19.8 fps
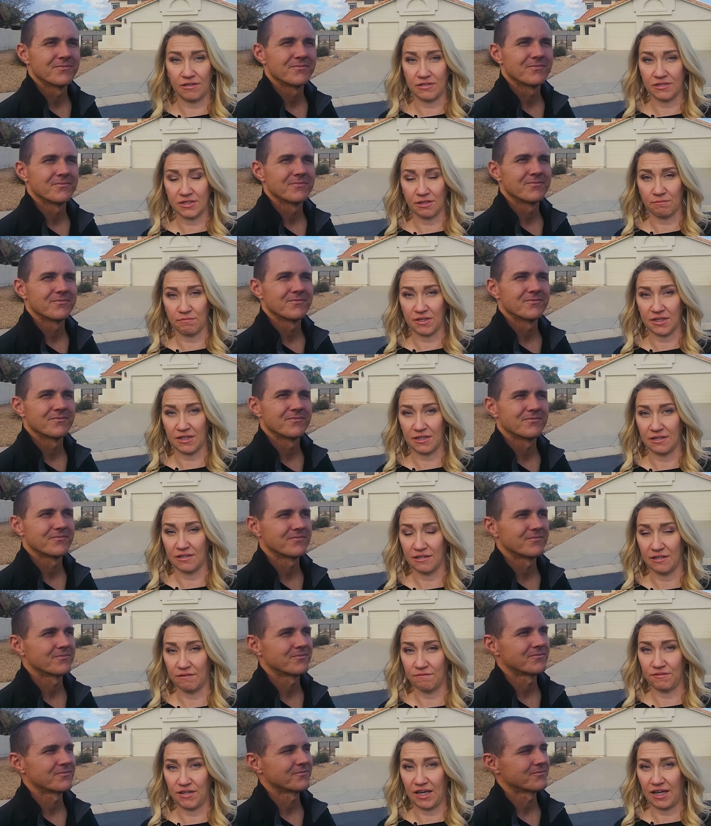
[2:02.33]
Speaker 1: something
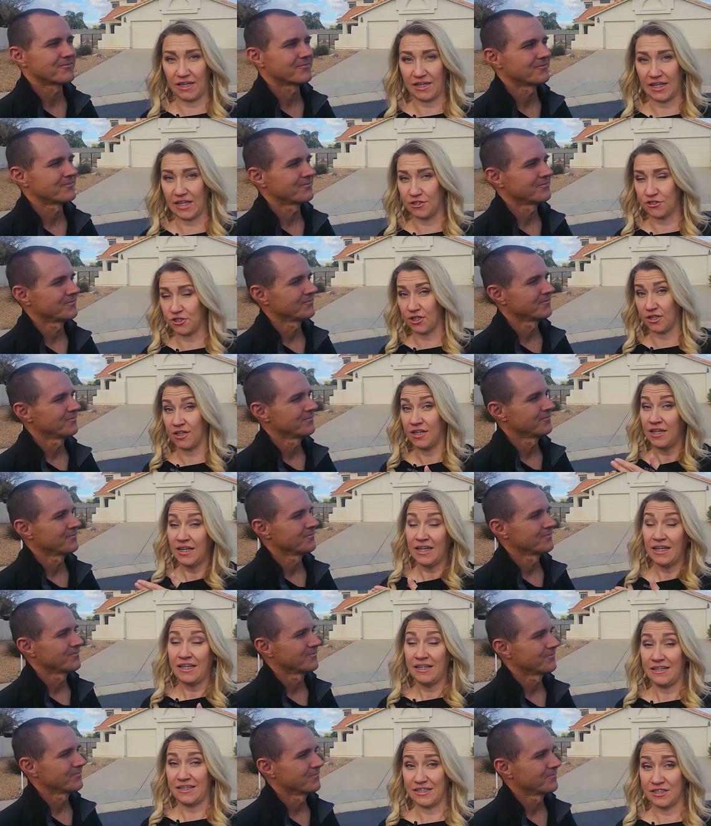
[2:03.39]
of that nature,
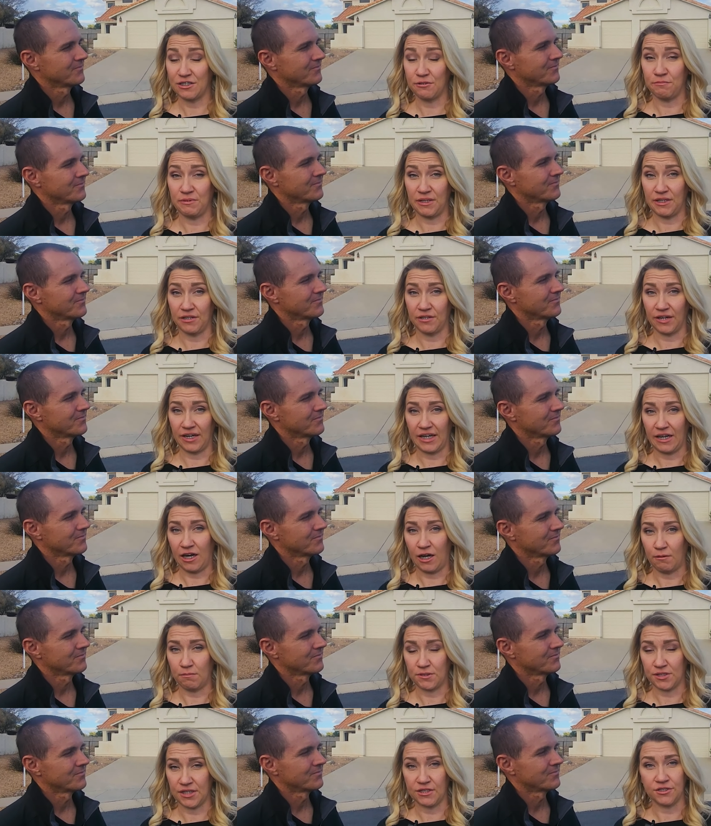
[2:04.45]
this could be a great
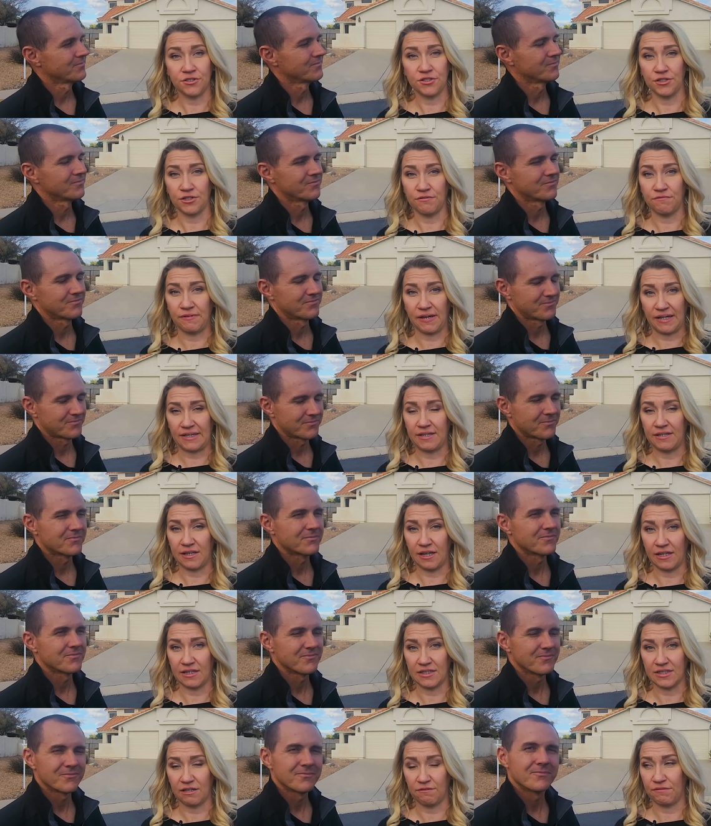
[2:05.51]
option. So you'll find a
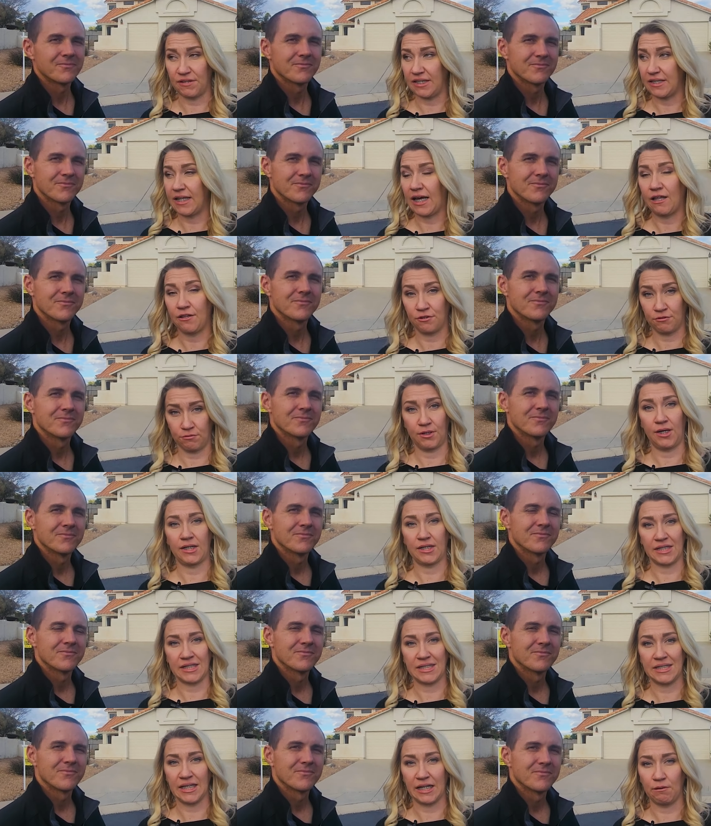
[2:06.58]
lot of stuff like that throughout
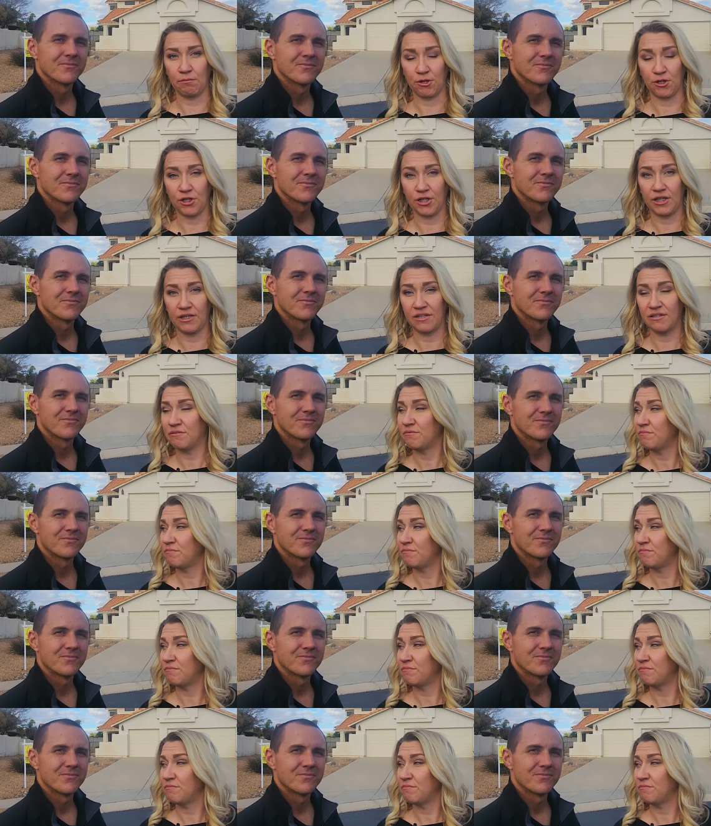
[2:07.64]
this neighborhood.